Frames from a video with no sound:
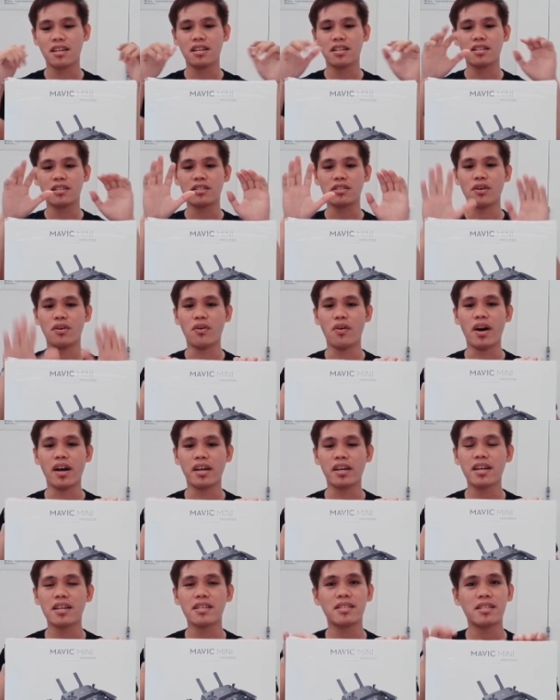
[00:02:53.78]
So I
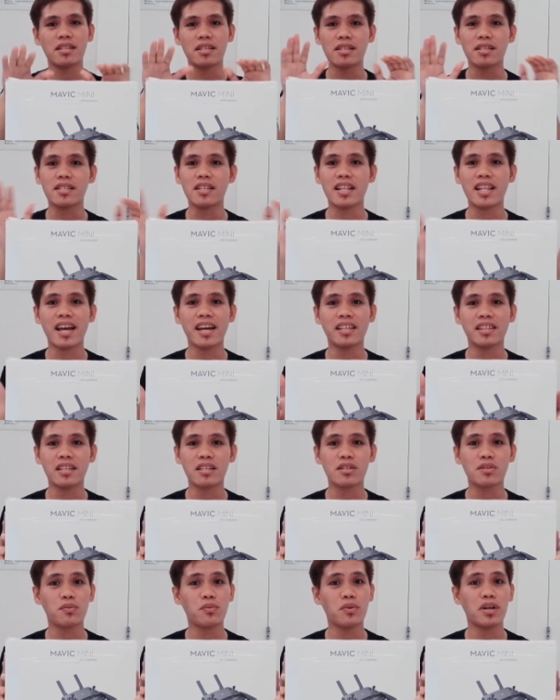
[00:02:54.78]
guess this is the
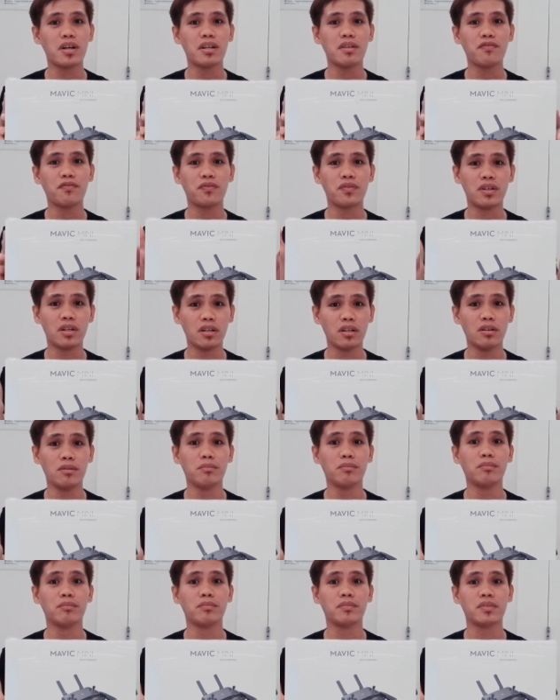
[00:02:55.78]
lightest one
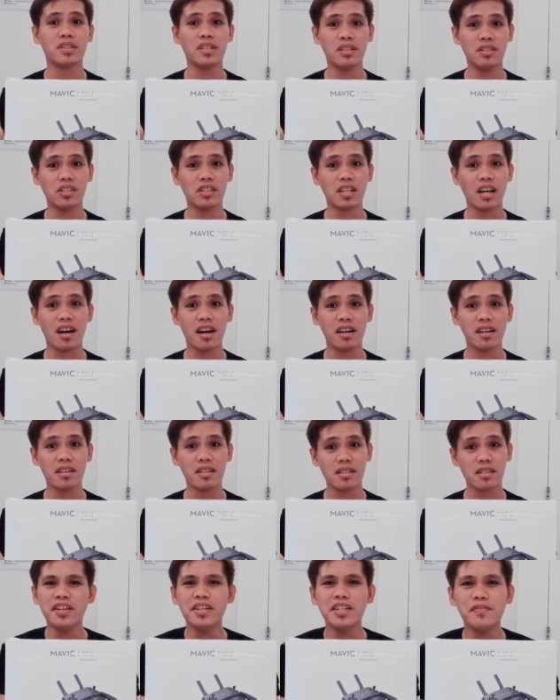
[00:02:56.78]
from DJI.
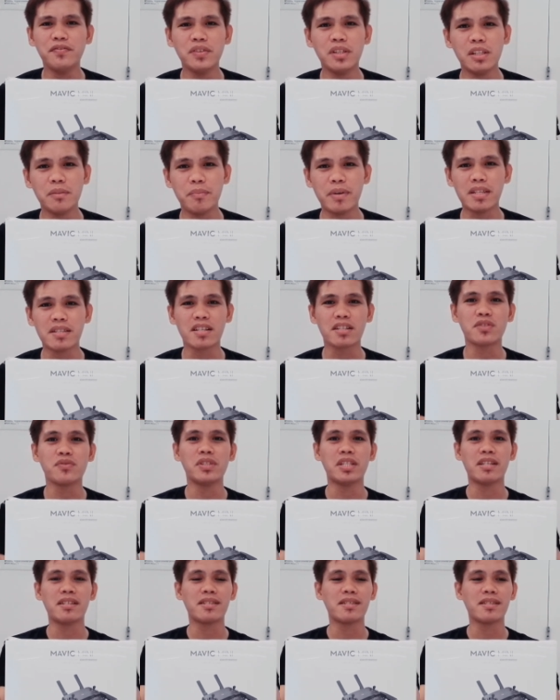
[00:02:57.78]
Here in the Philippines,
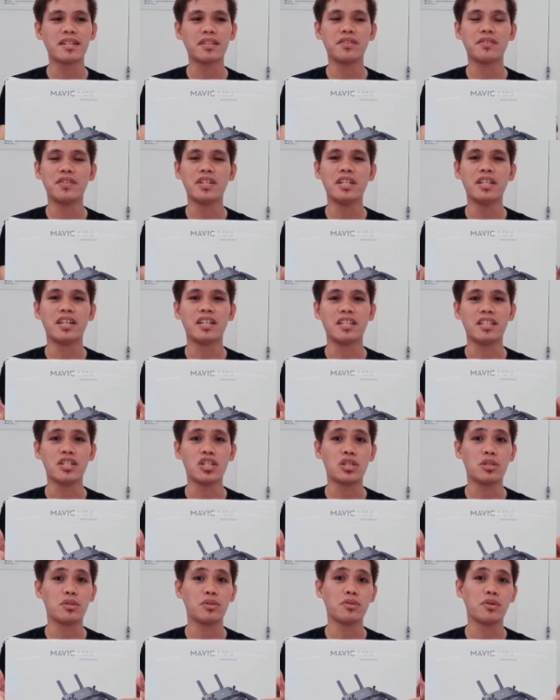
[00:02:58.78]
actually, it's not really an
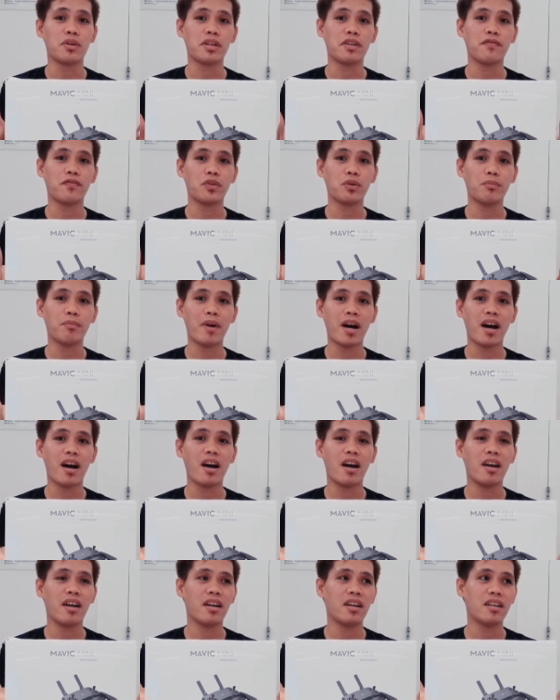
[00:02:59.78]
issue if you
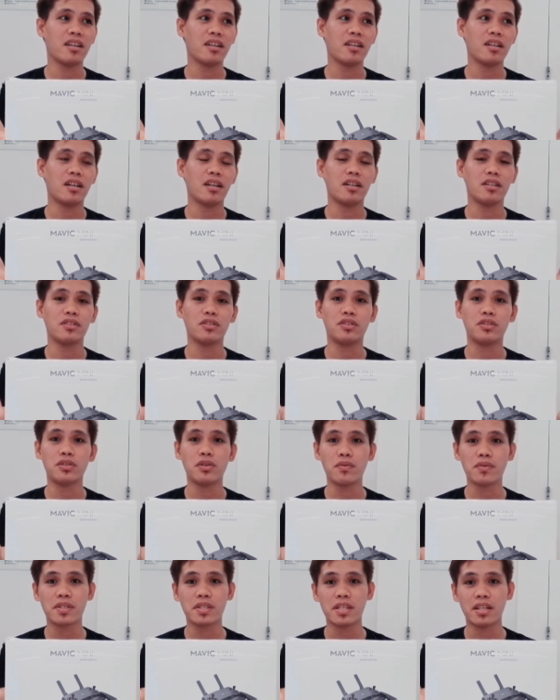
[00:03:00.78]
buy
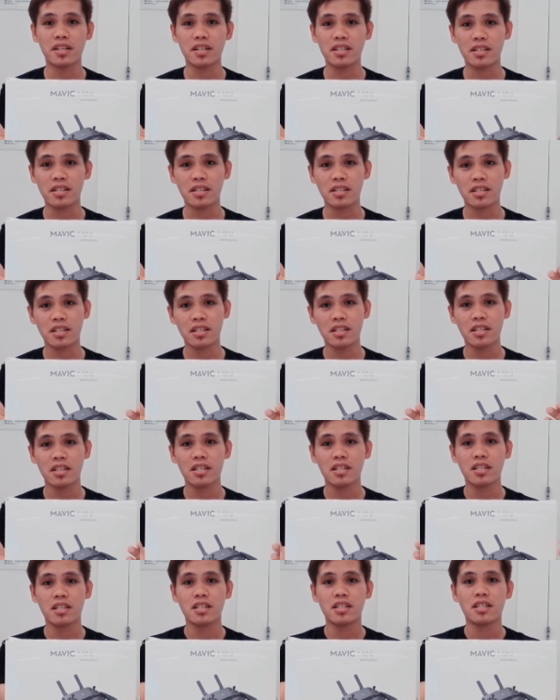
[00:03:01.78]
drones that is
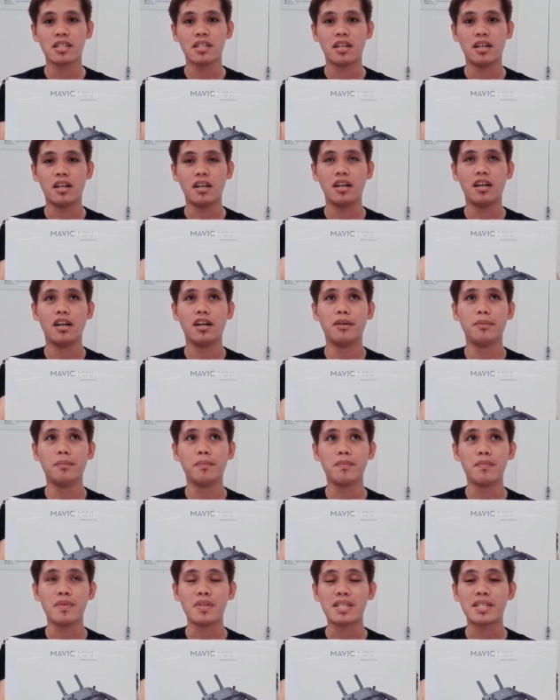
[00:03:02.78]

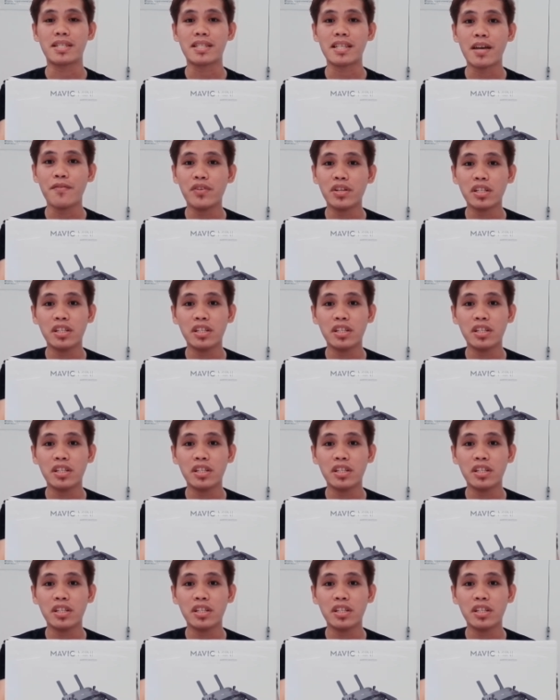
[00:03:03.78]
7